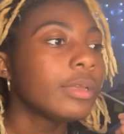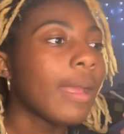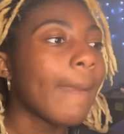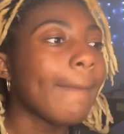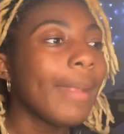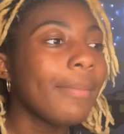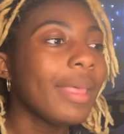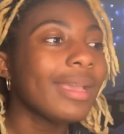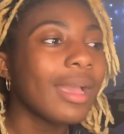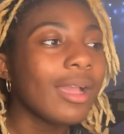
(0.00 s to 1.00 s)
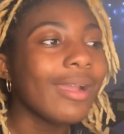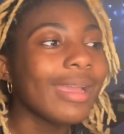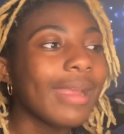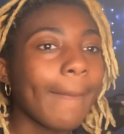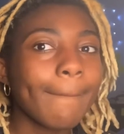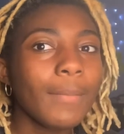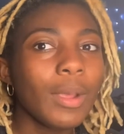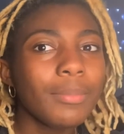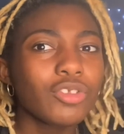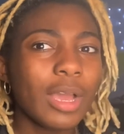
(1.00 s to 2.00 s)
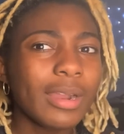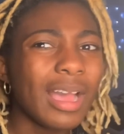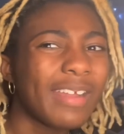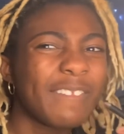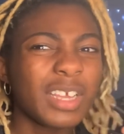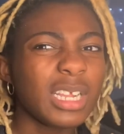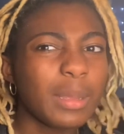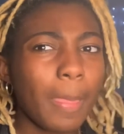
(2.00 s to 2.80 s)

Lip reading: and I'm like, all right, you know, I'm trying to kind of feel it.